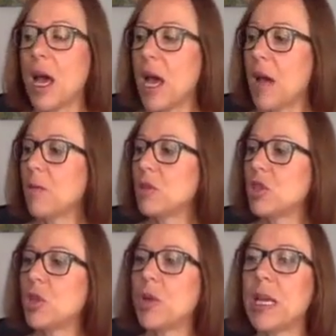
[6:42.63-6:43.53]
I will
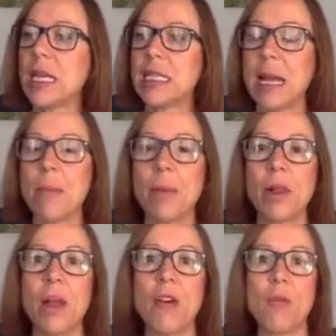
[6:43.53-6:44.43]
show you an
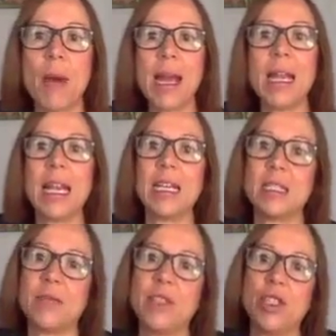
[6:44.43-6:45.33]
example of my
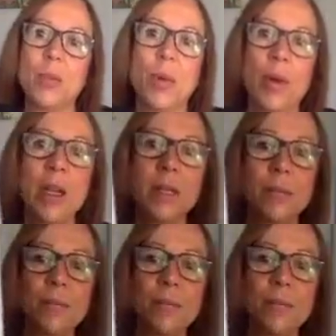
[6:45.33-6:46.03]
latest vision board.